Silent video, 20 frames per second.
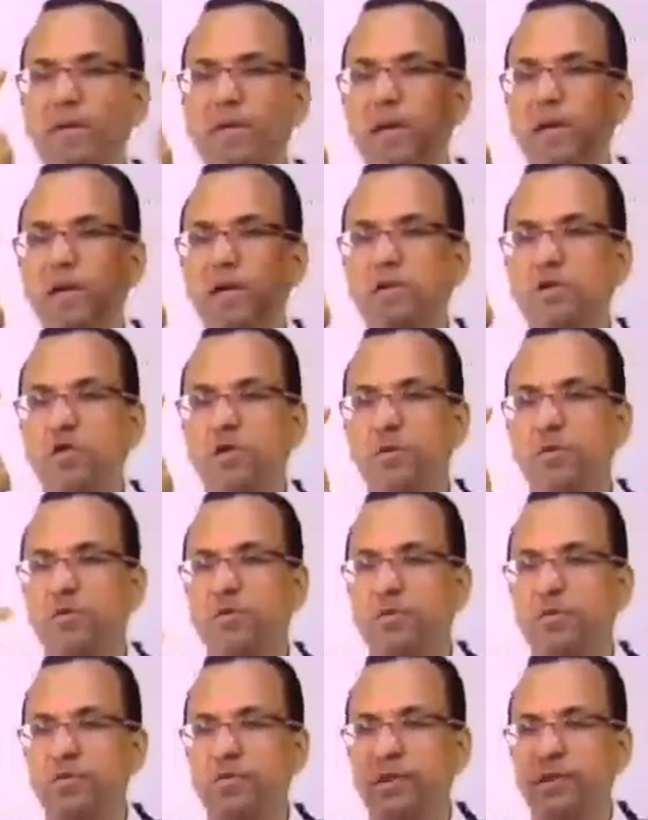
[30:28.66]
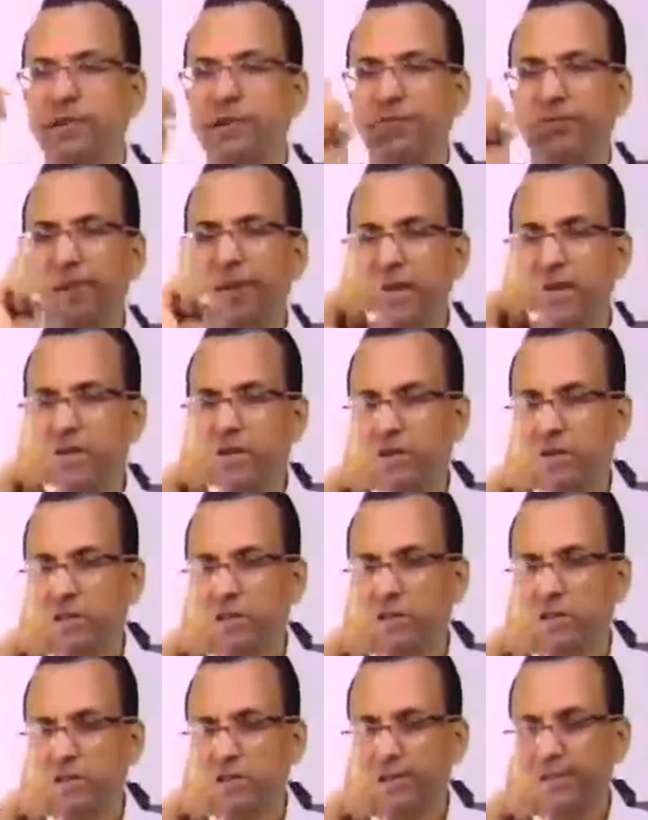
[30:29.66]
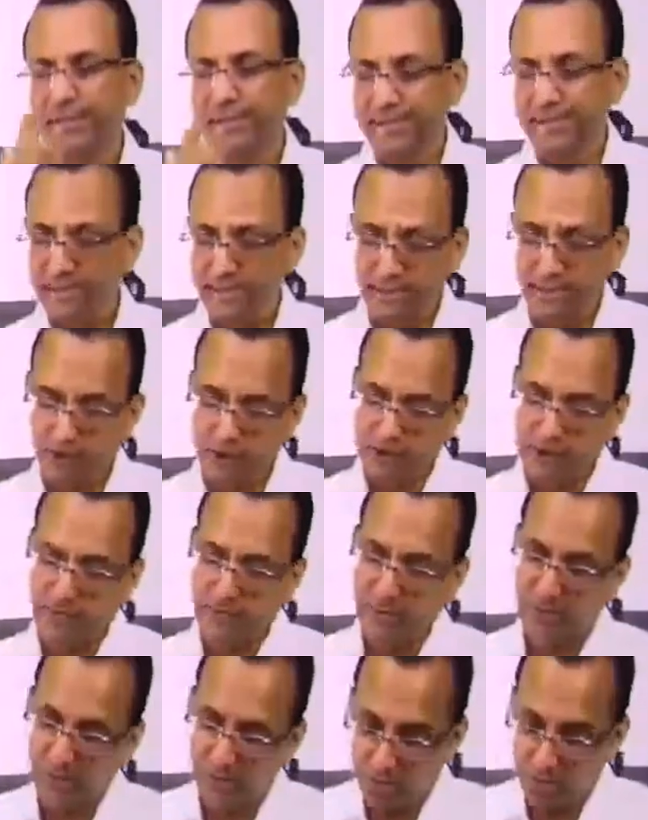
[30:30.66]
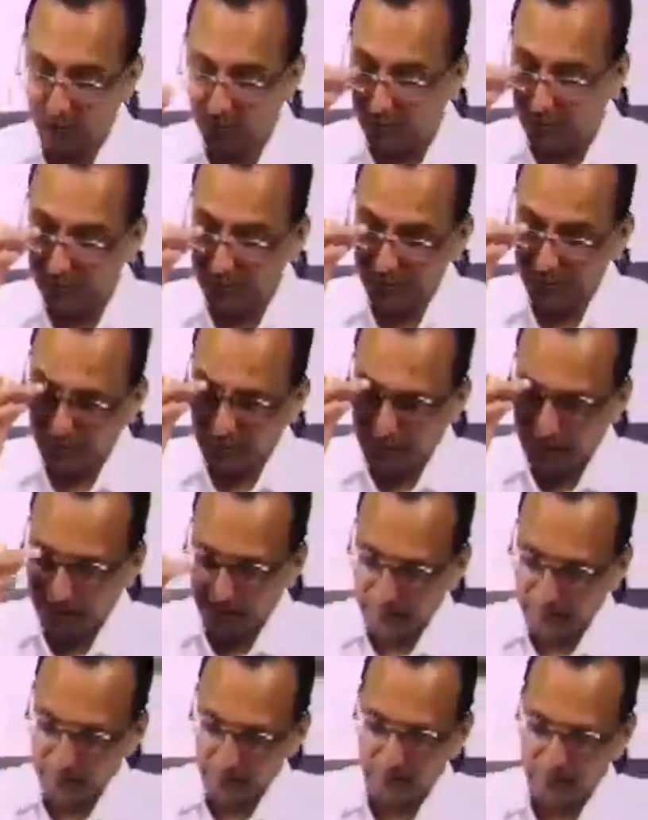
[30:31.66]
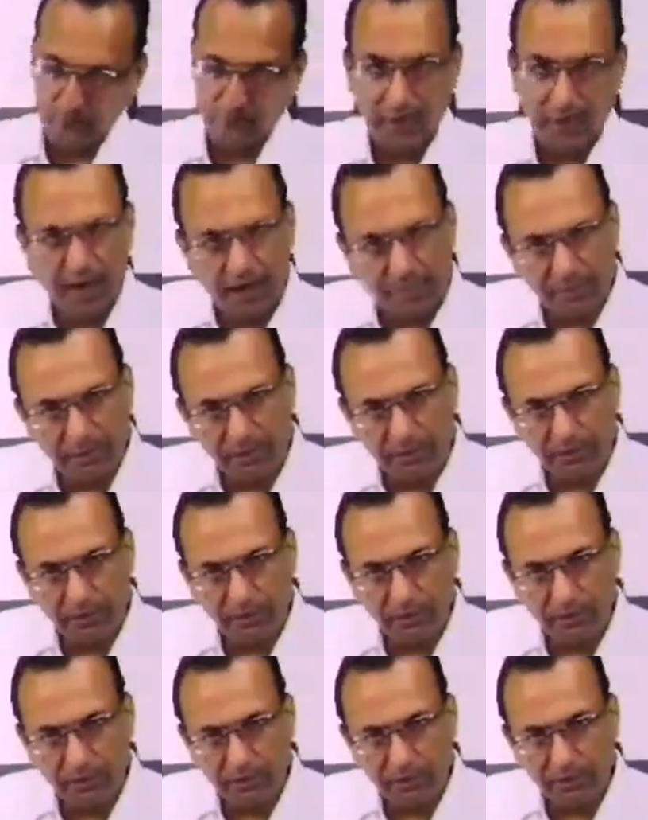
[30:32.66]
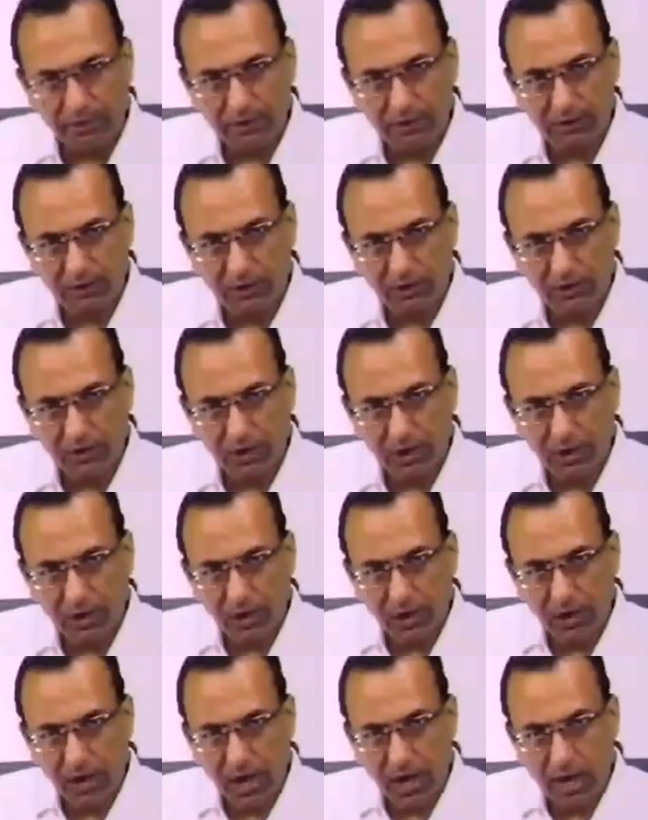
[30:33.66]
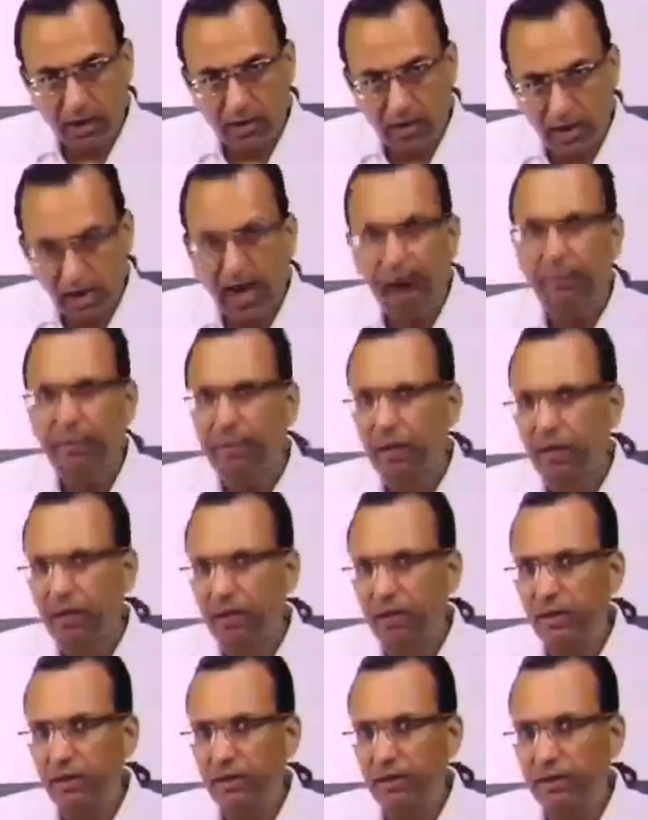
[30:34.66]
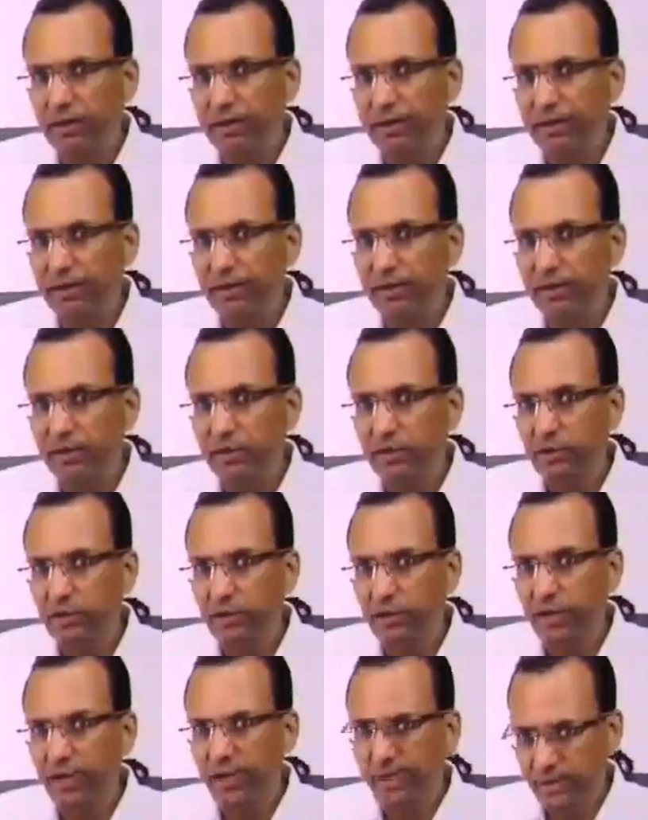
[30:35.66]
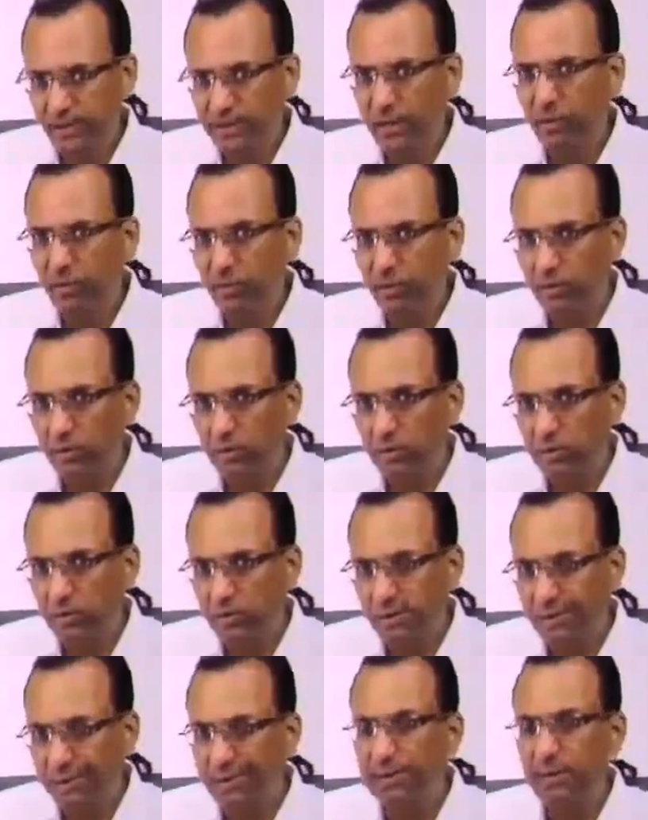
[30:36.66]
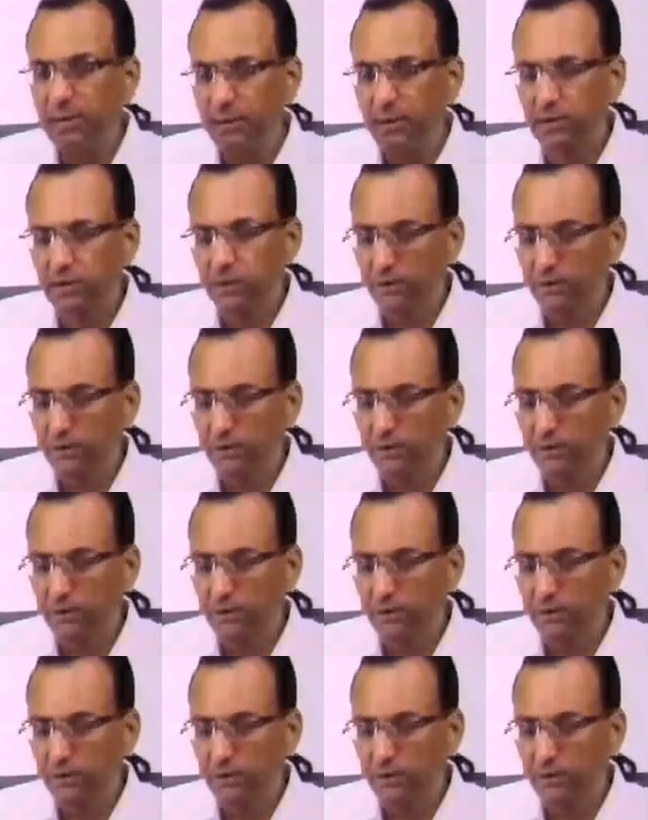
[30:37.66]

So chiefly intorter? Yes, chiefly intorter. Then depressor? Yes. And then abductor? Yes. In a sequence? Yes.